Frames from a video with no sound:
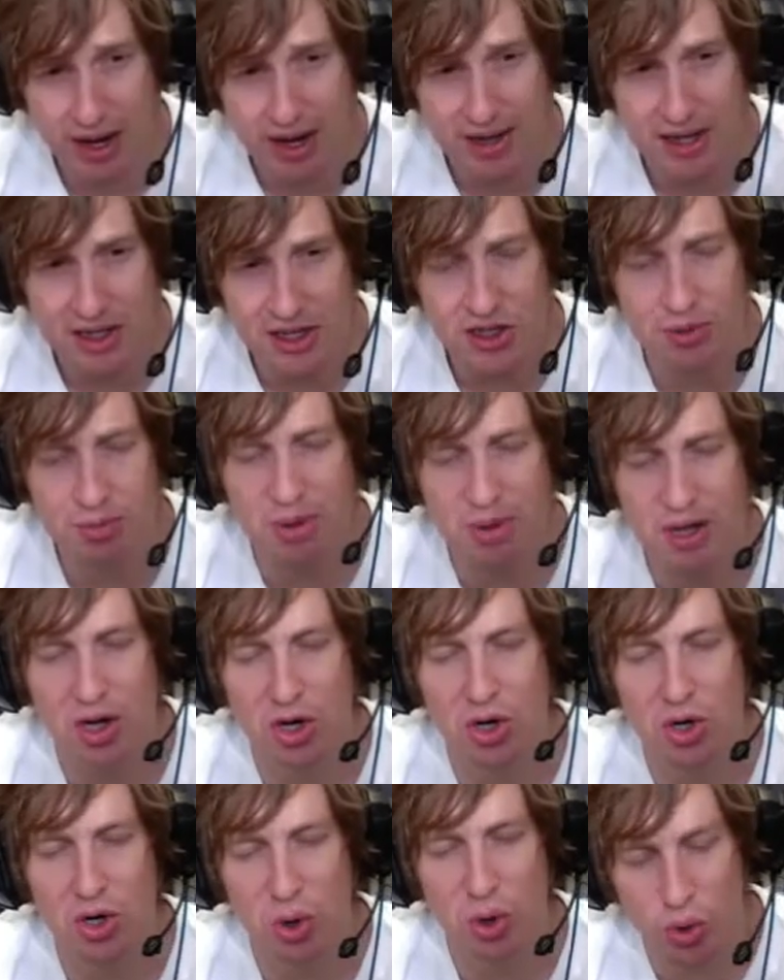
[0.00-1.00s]
That should be a
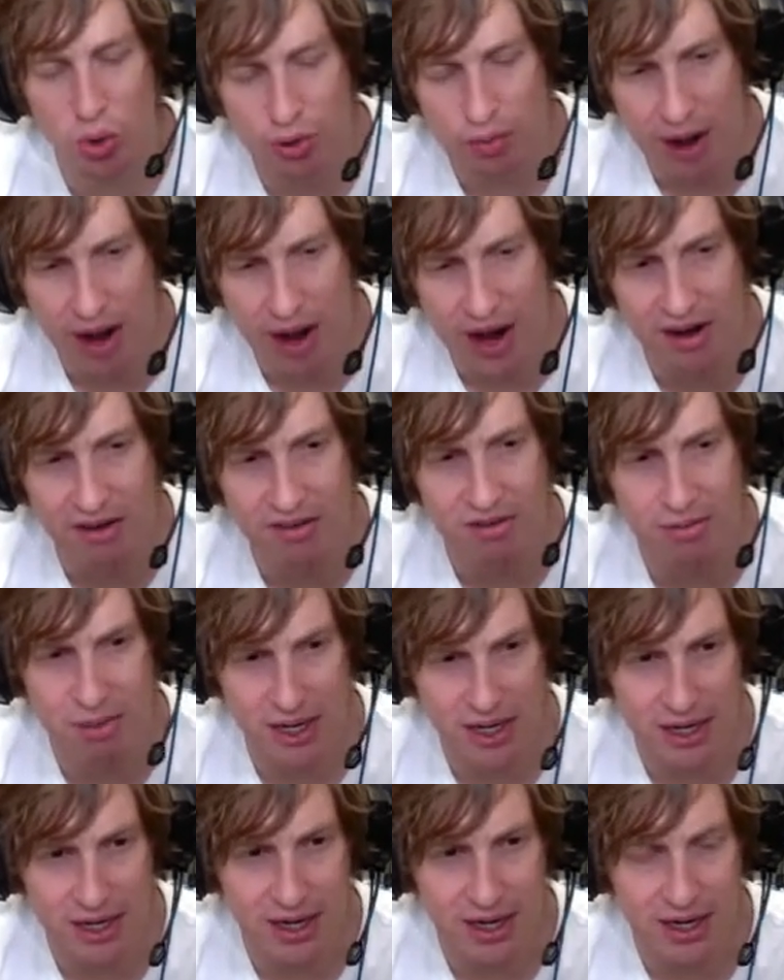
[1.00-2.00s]
gold mine of
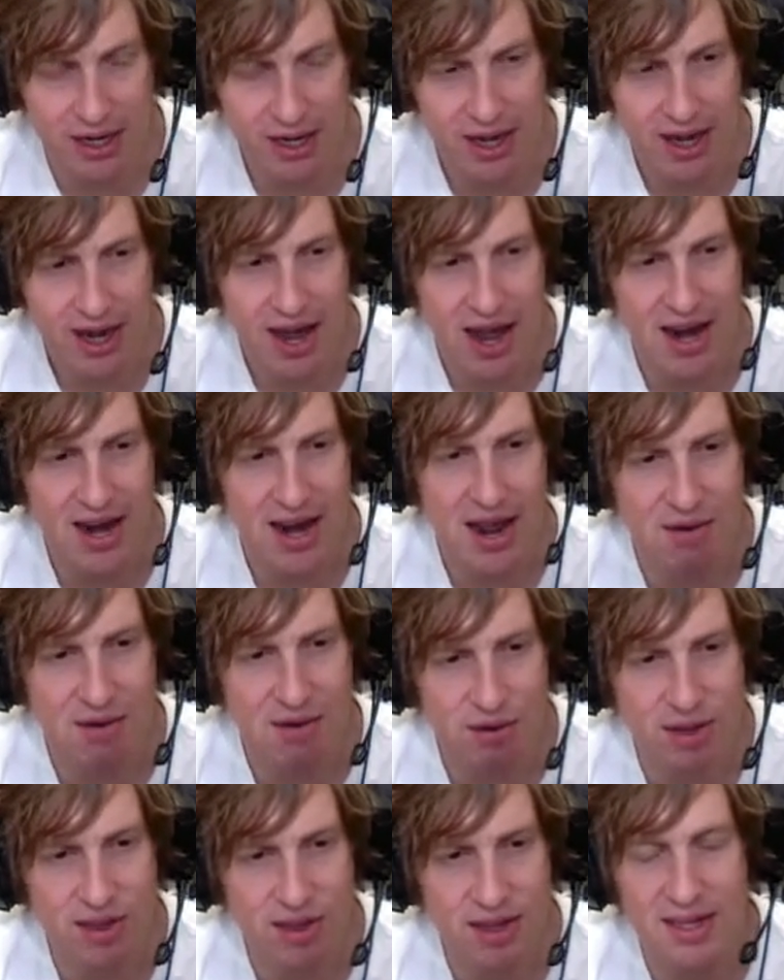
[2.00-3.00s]
meaning. And
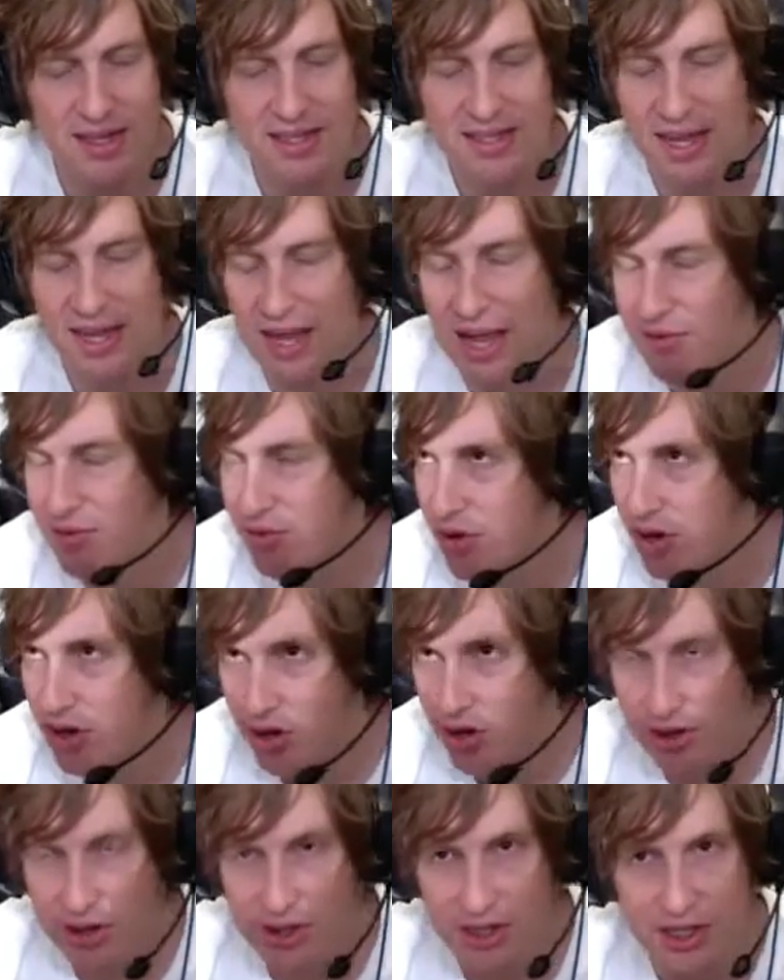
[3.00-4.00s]
everything that's ever
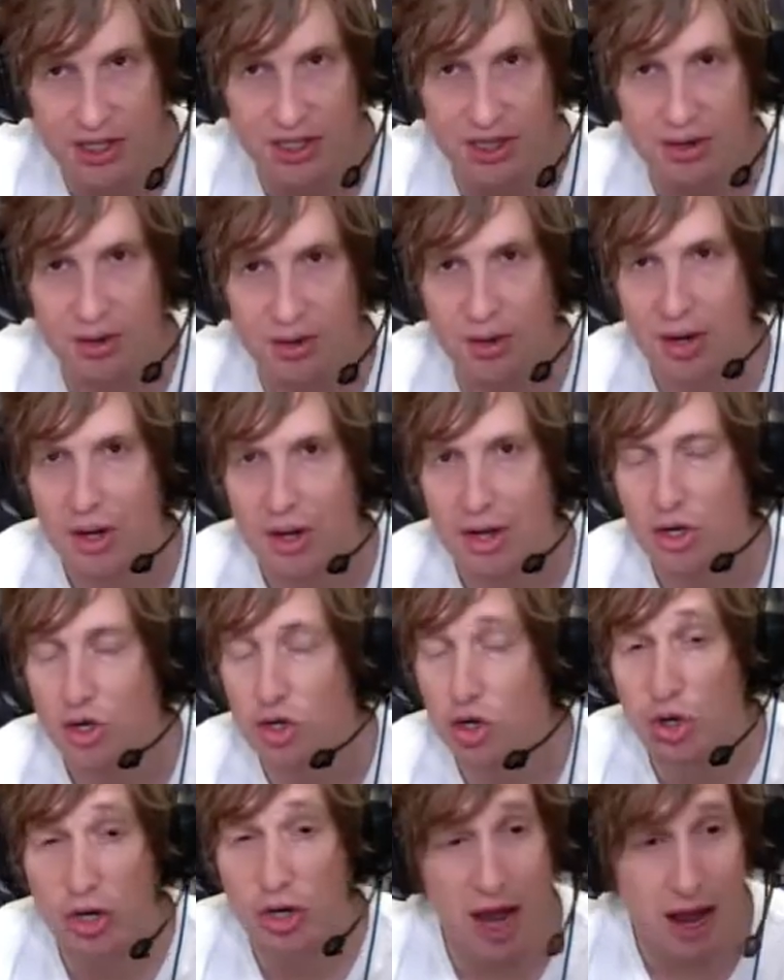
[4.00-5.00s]
occurred to you,
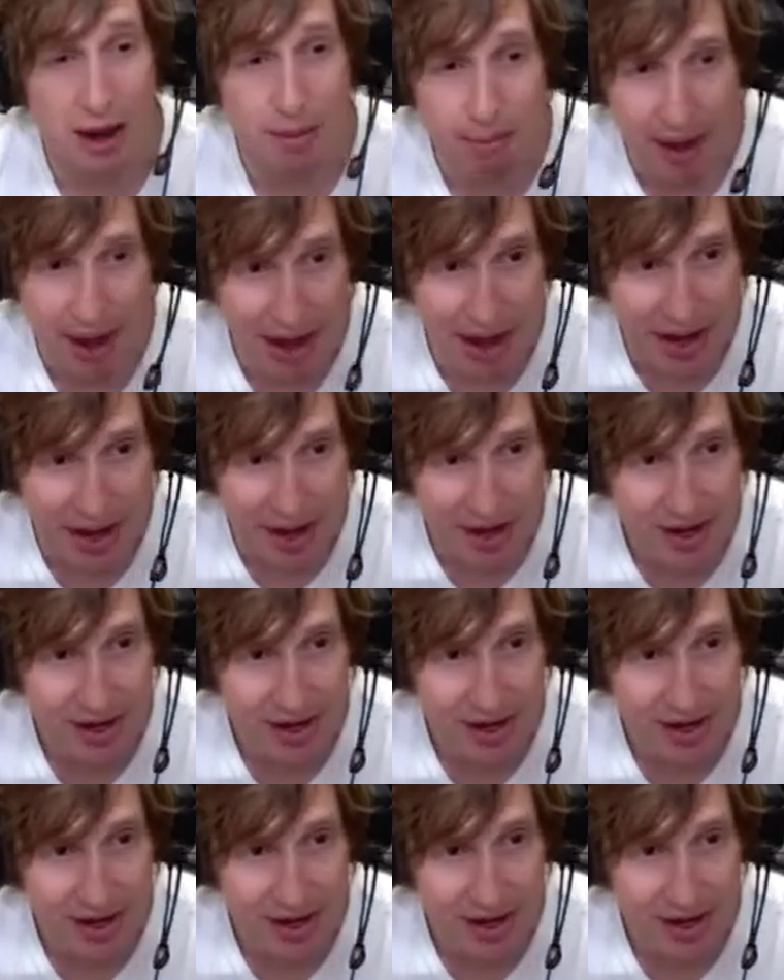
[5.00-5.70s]
good and bad,